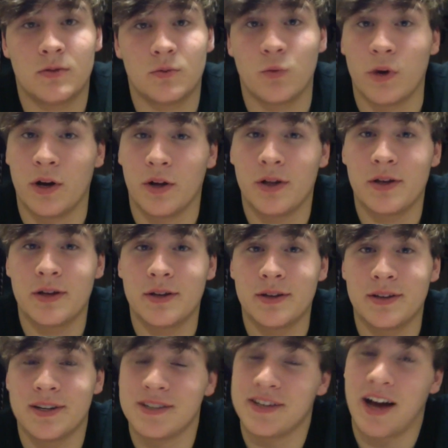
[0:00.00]
Well,
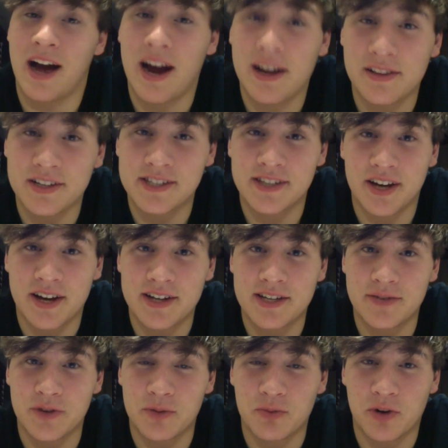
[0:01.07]
it is a highly
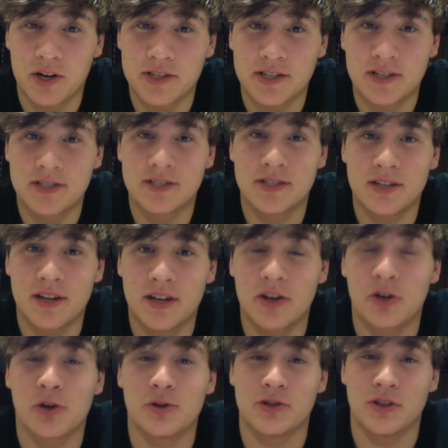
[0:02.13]
scientific process and
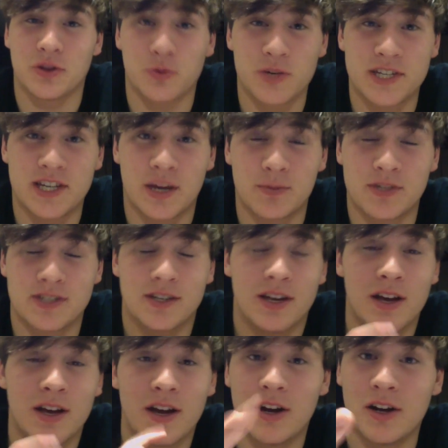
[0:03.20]
occurs in 3 steps:
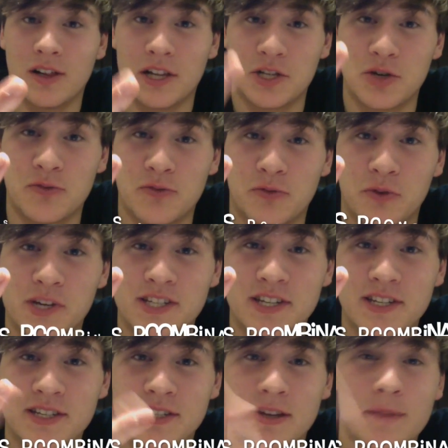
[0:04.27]

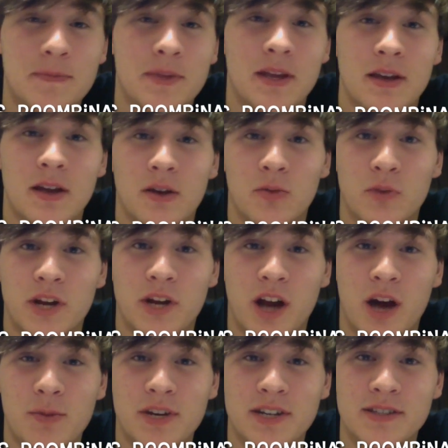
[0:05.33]
electrophoresis,
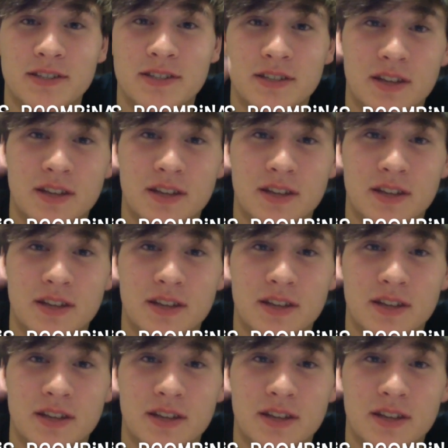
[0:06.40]
recombinance,